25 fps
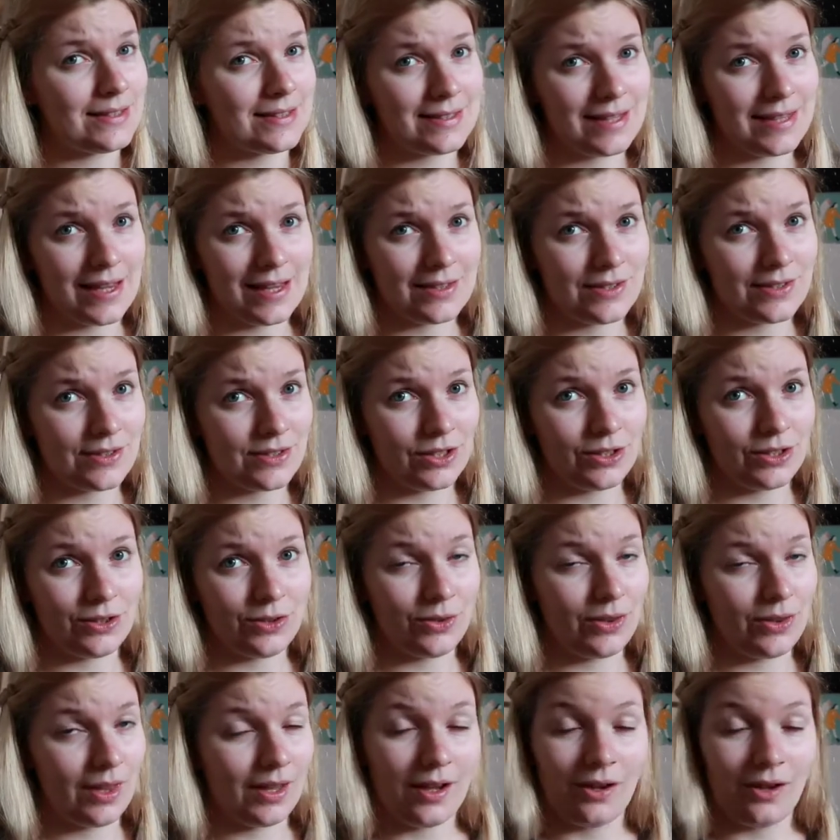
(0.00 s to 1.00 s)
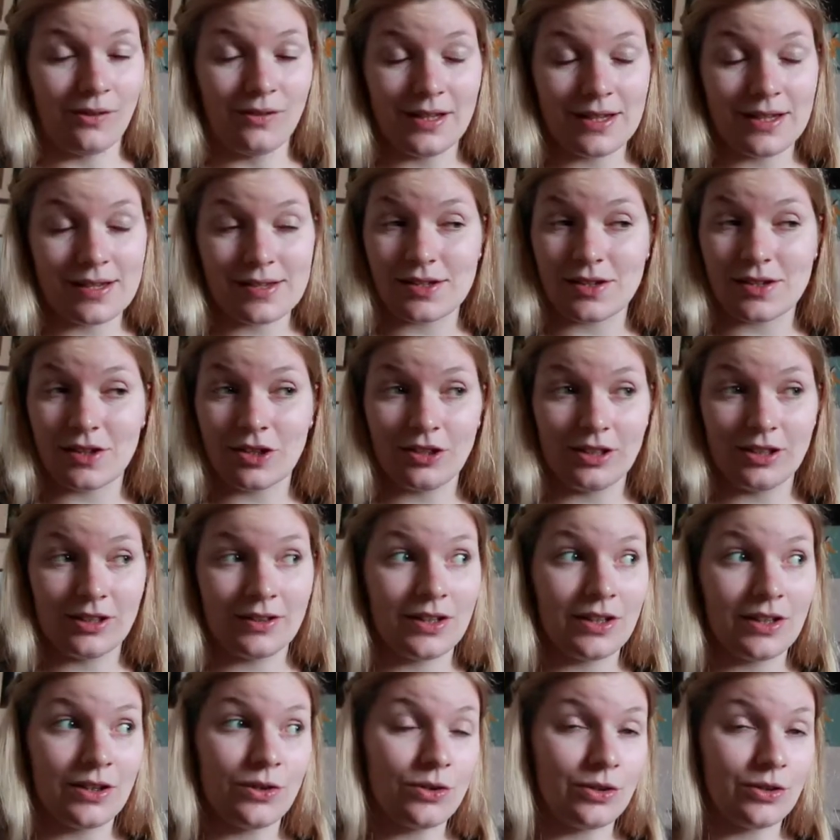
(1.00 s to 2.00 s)
says to you, The Loneliest Girl in
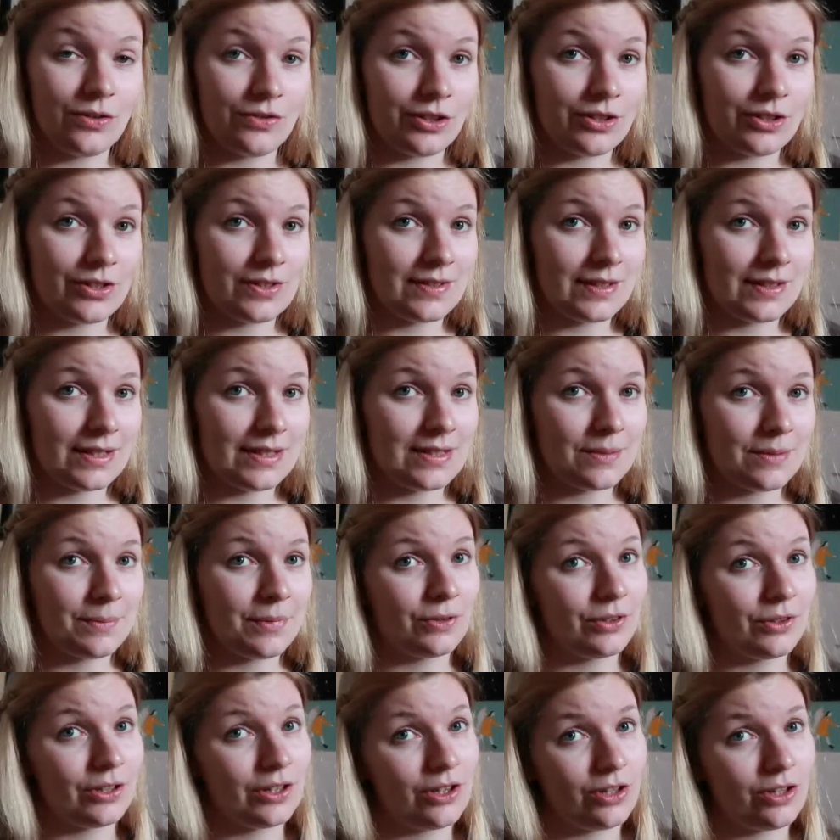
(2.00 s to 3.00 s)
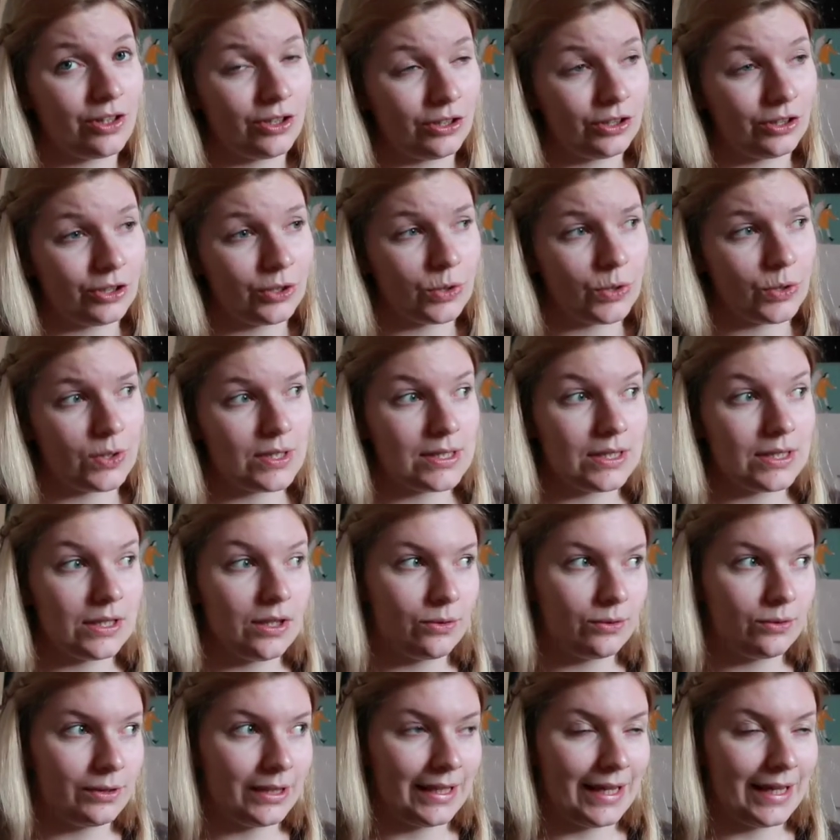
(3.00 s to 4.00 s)
the Universe, it's about a girl who is
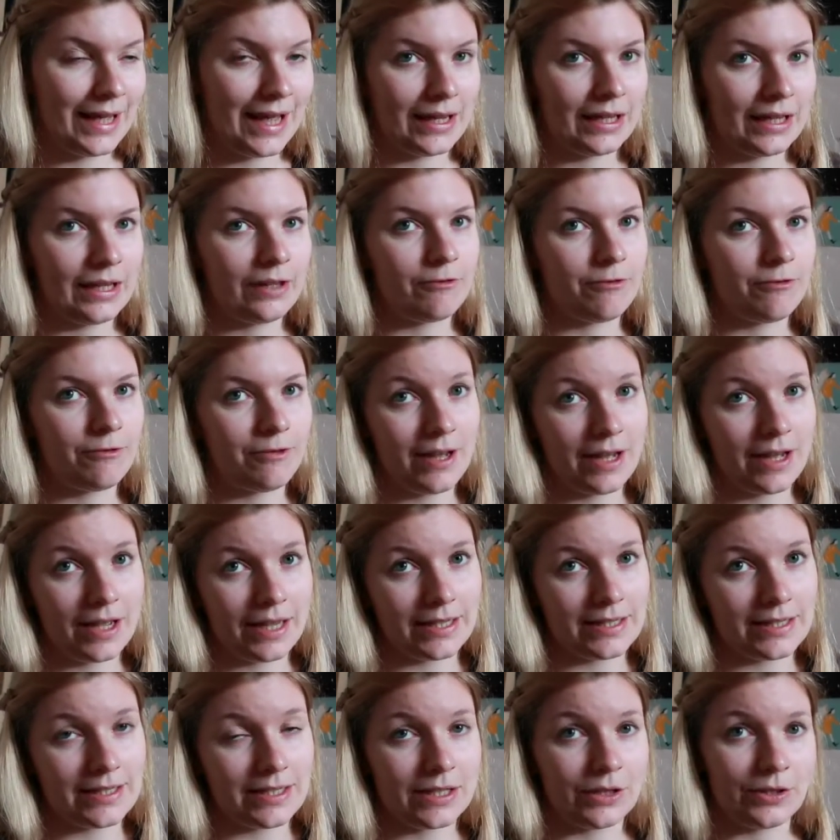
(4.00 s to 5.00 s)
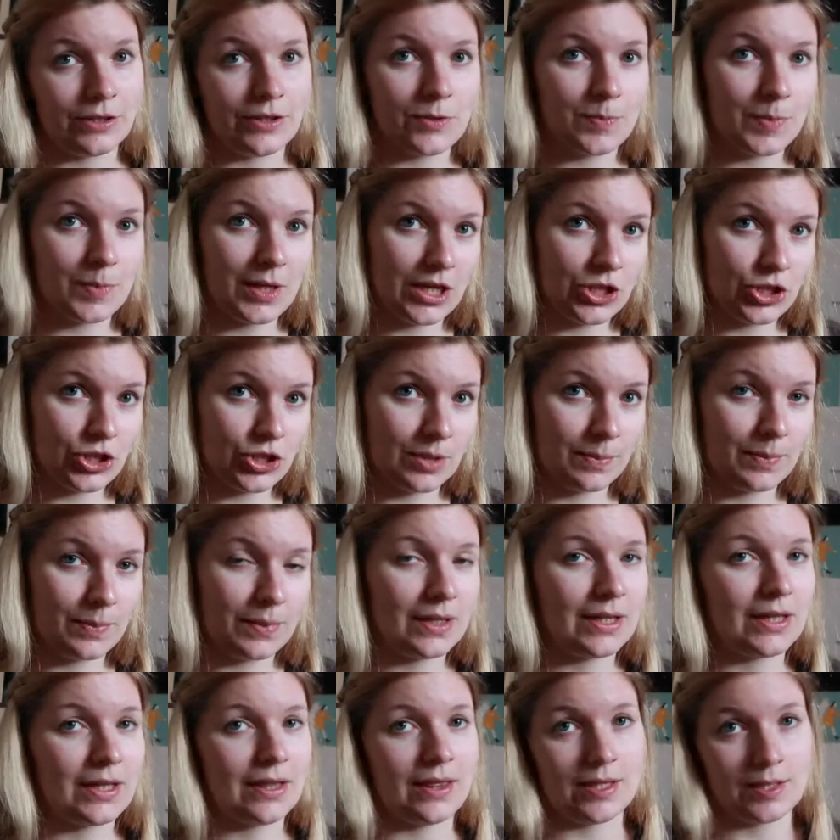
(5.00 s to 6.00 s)
lonely and confined in a spaceship
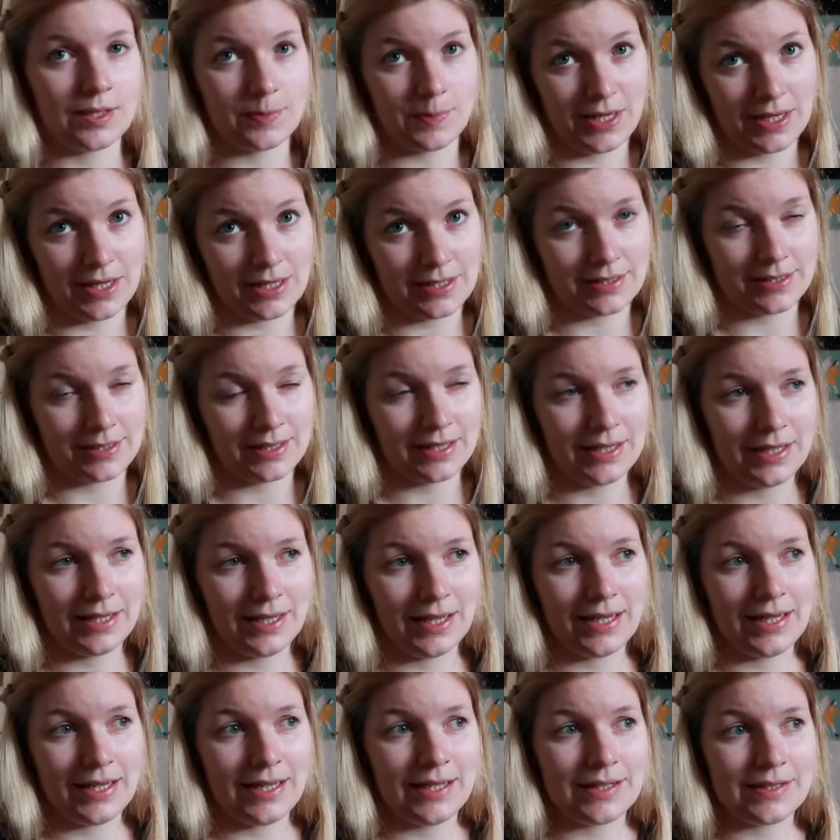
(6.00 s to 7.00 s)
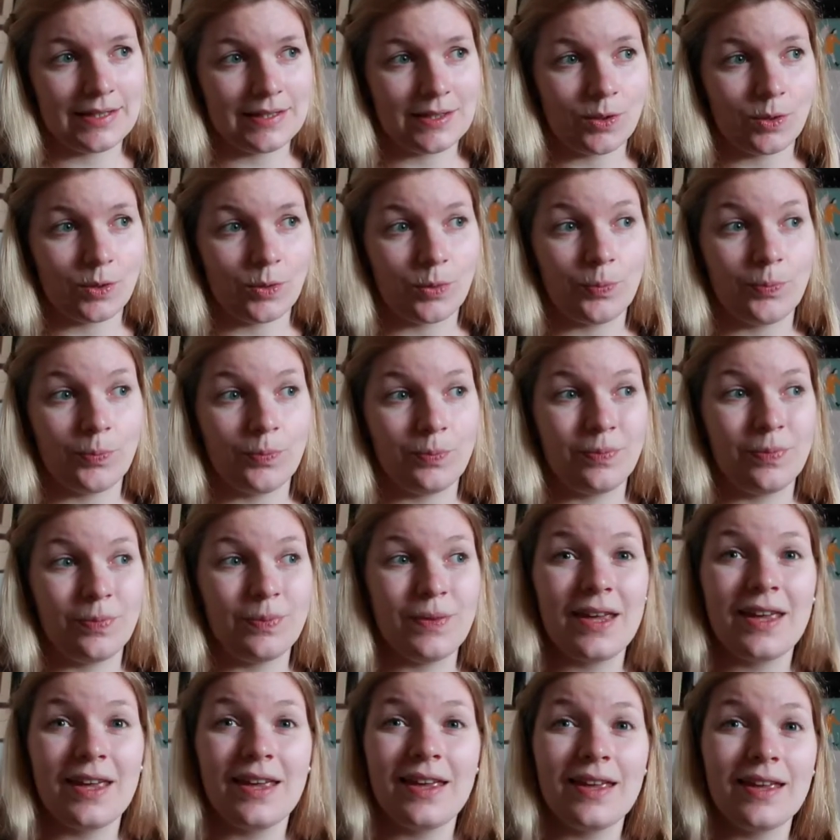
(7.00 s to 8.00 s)
in the space. So
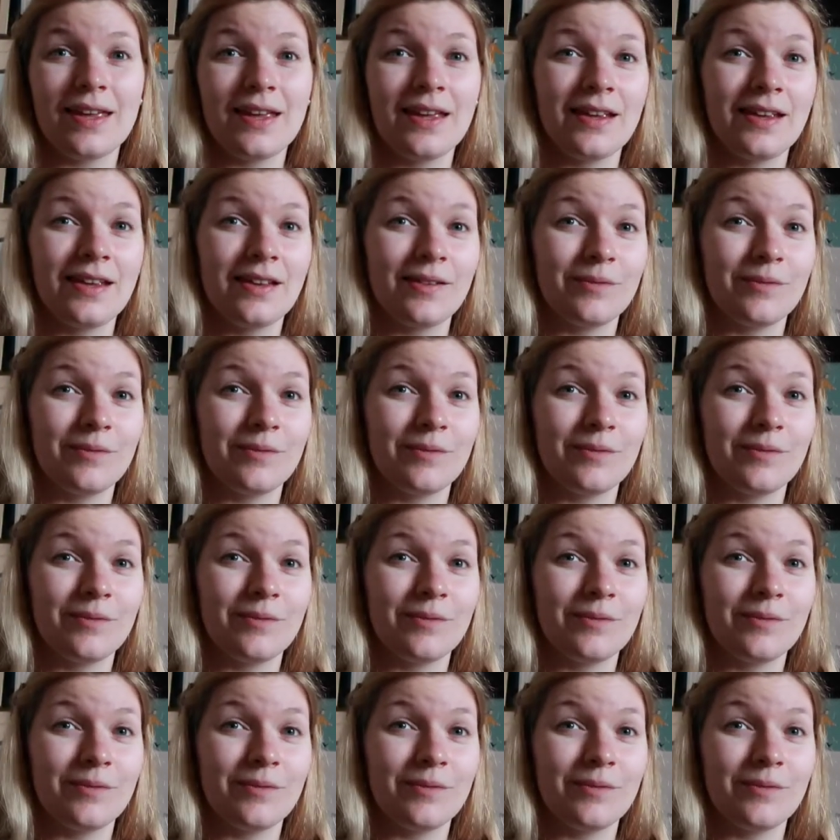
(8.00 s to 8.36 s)
being